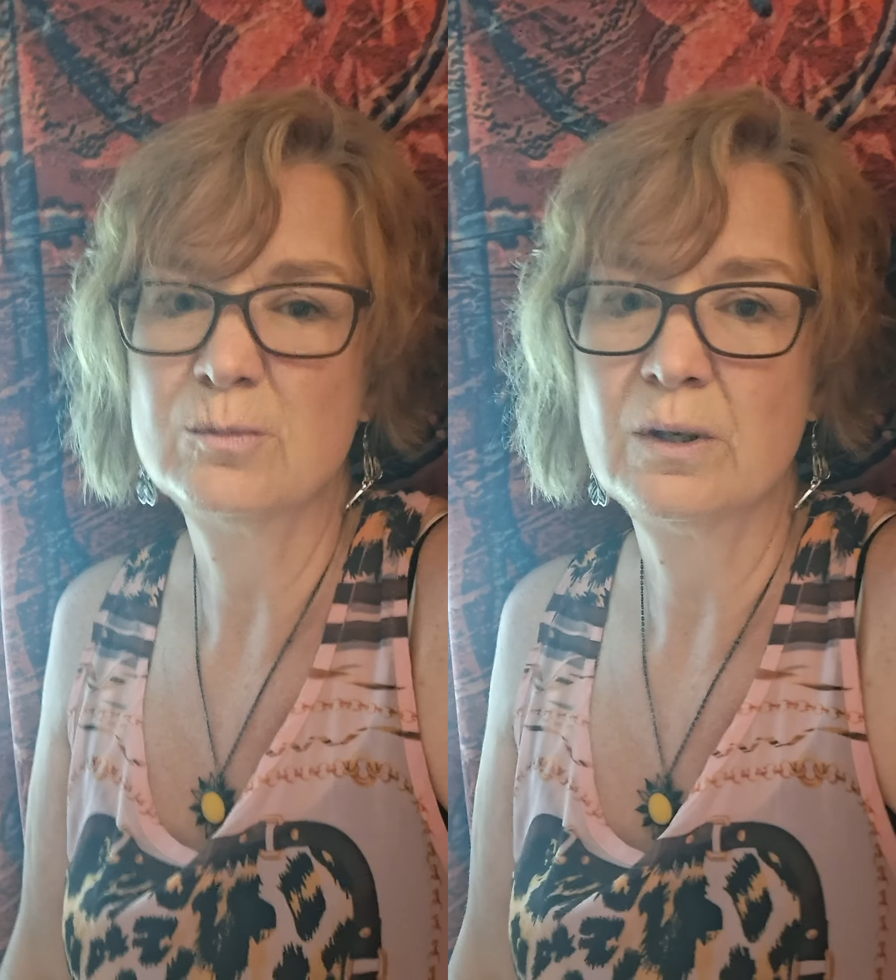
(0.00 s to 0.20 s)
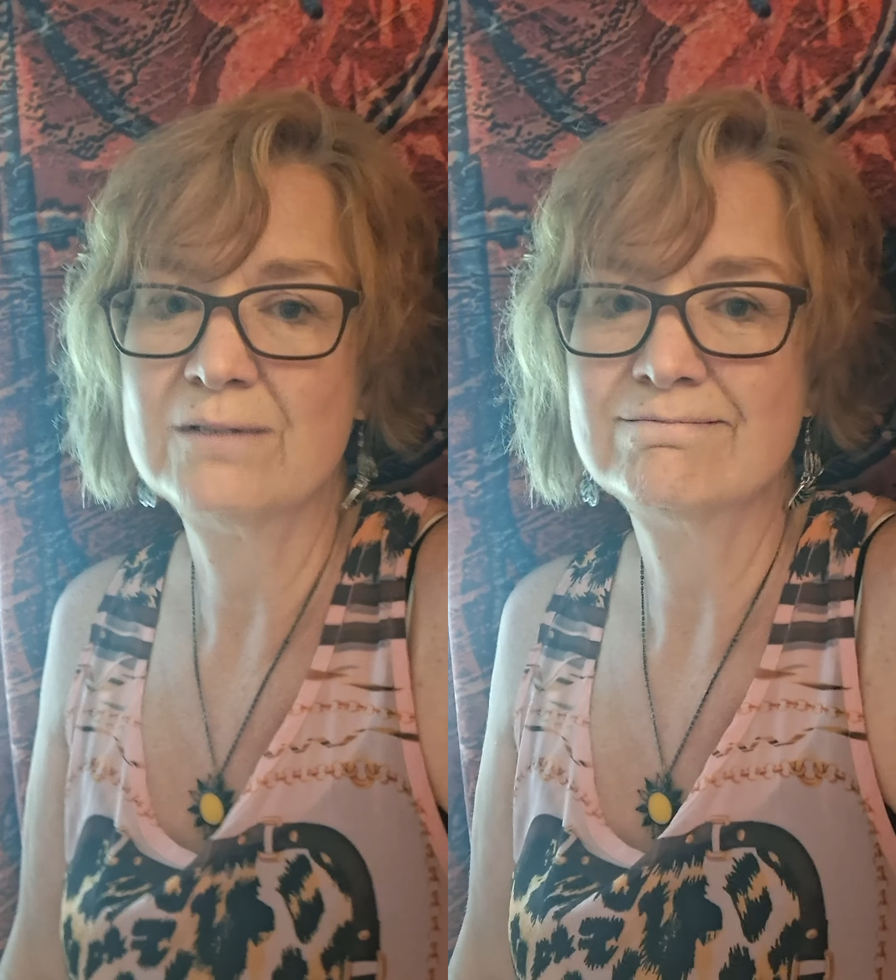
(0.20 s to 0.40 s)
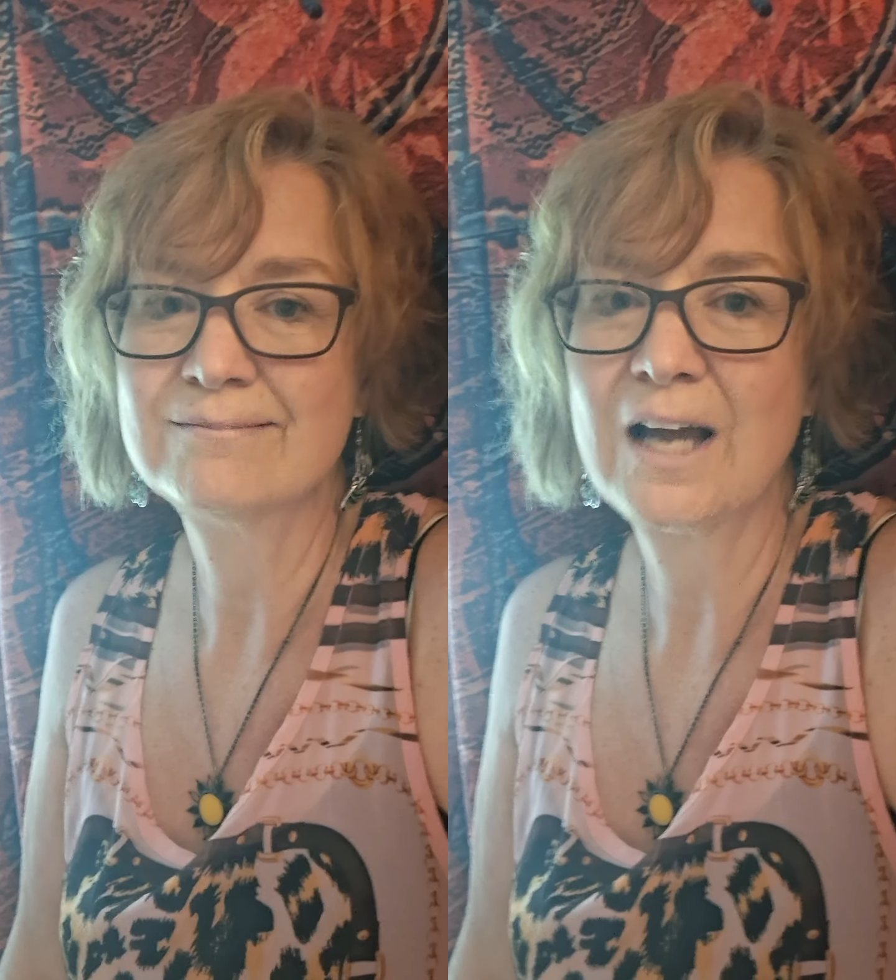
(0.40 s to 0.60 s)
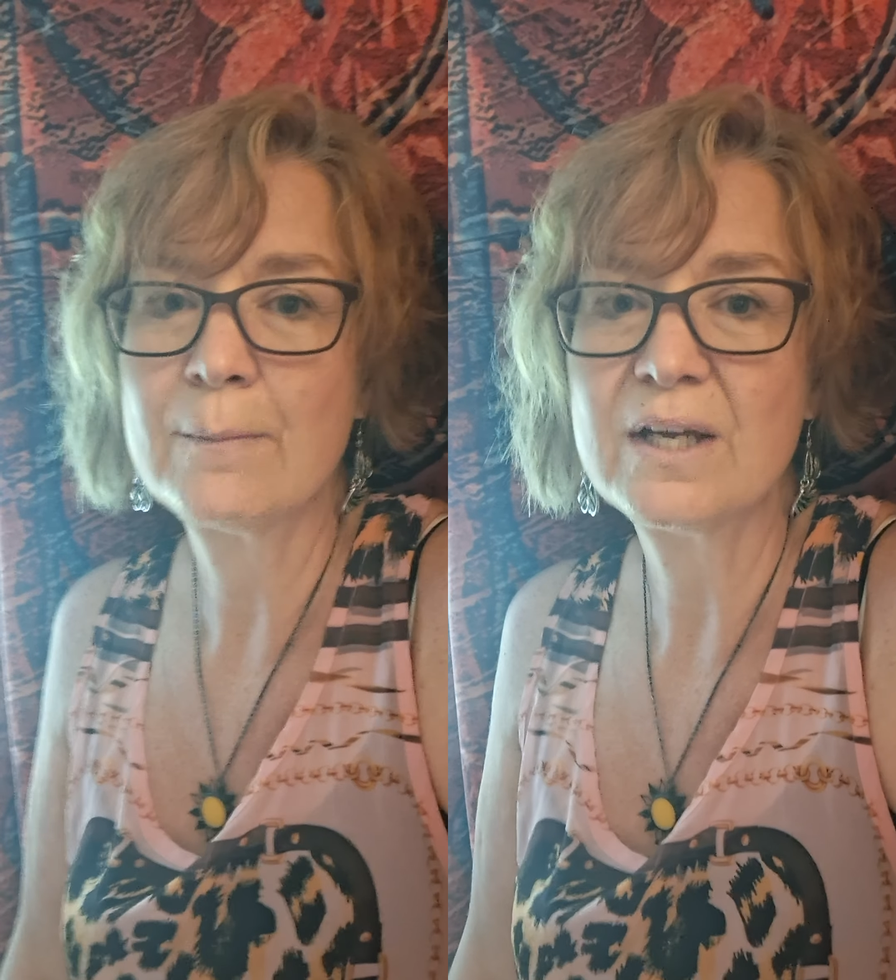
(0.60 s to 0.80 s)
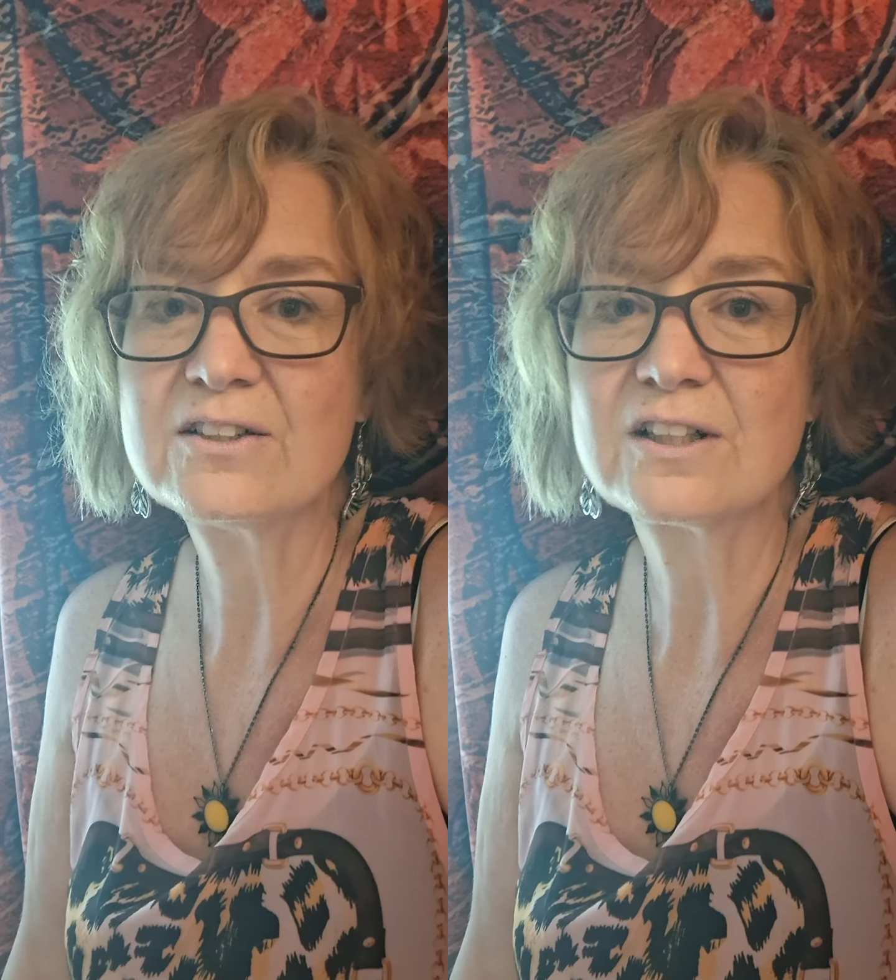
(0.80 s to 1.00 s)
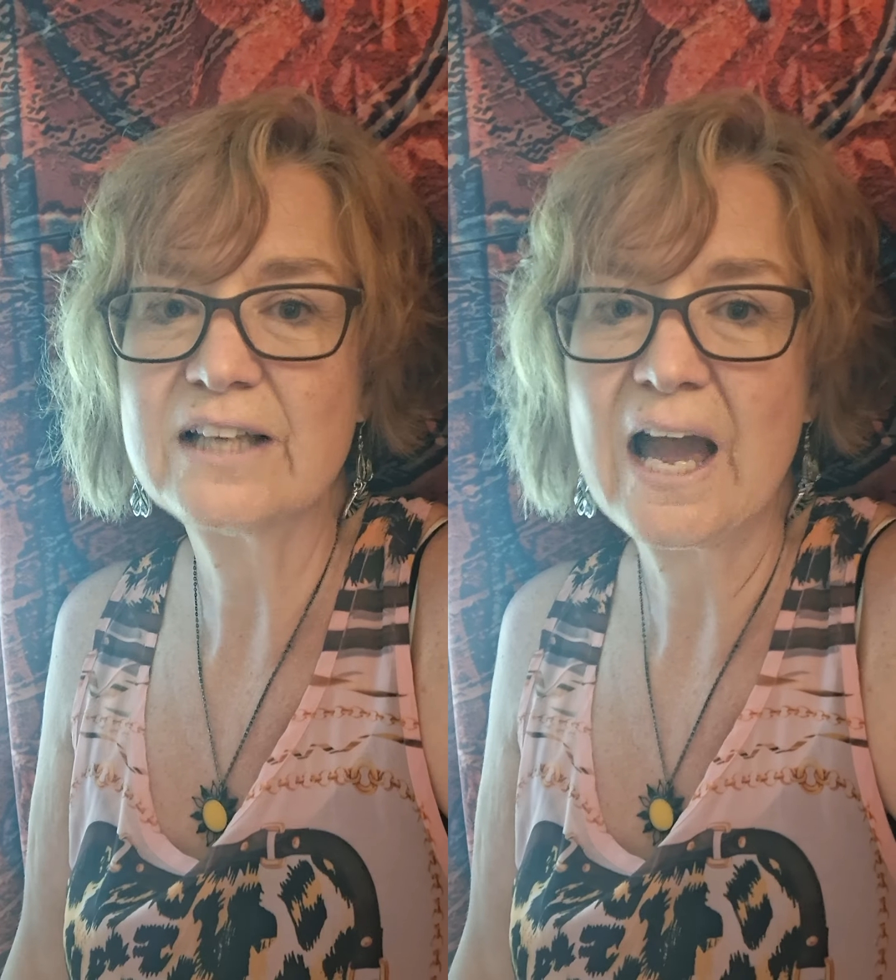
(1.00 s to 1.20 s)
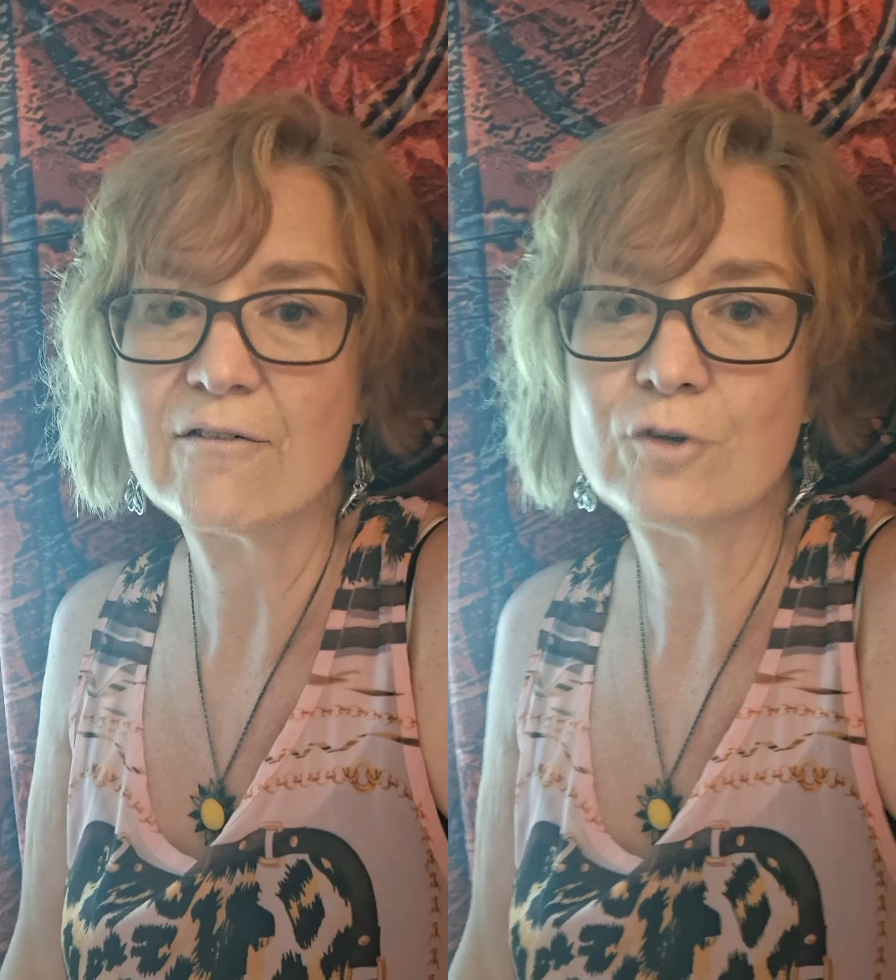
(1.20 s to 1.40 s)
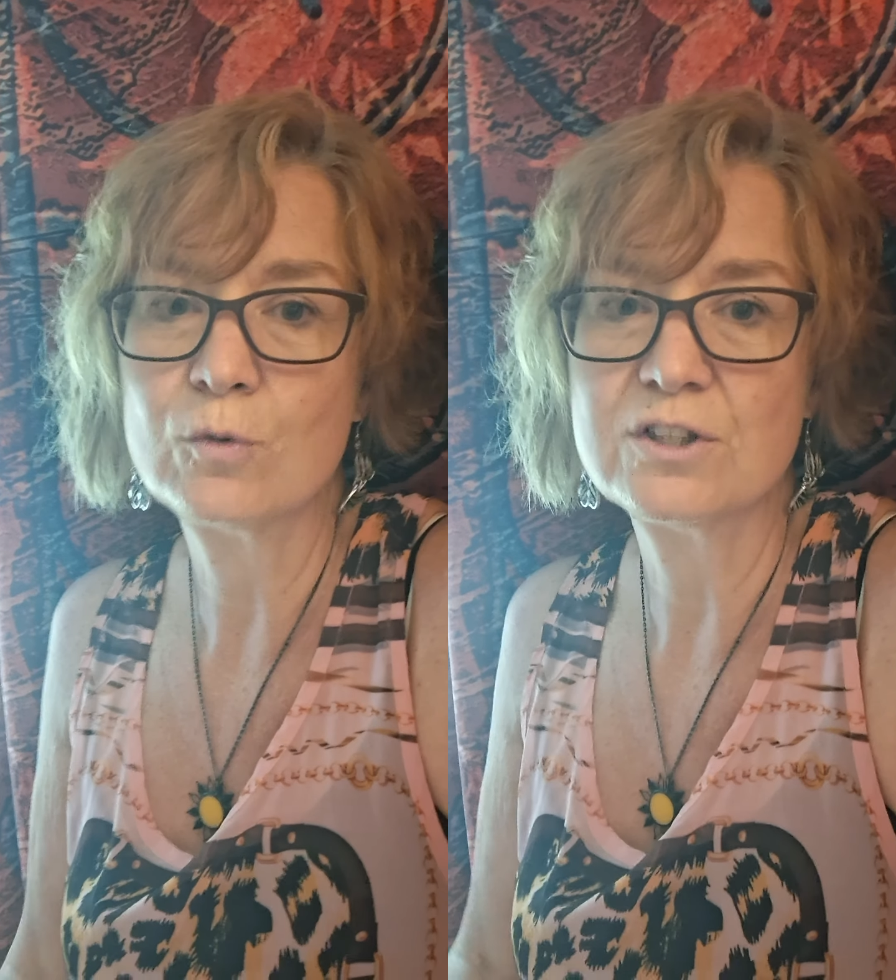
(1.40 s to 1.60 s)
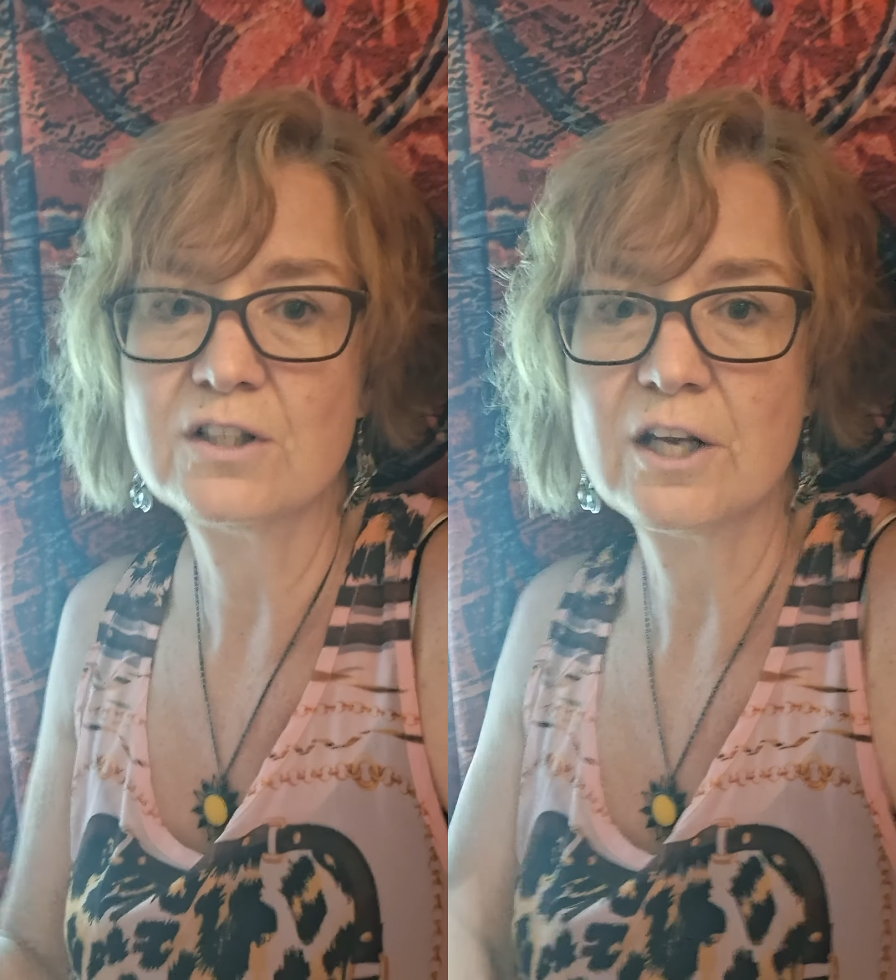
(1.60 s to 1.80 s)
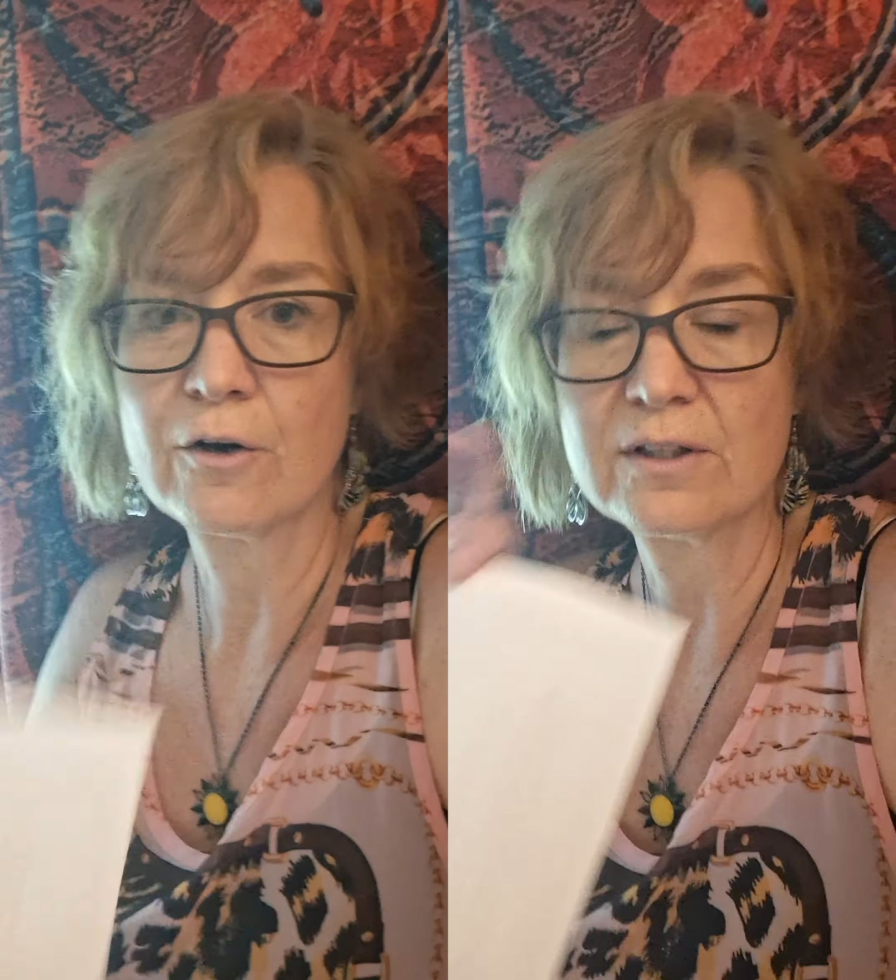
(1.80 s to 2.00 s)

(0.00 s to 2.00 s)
but I basically have those in there,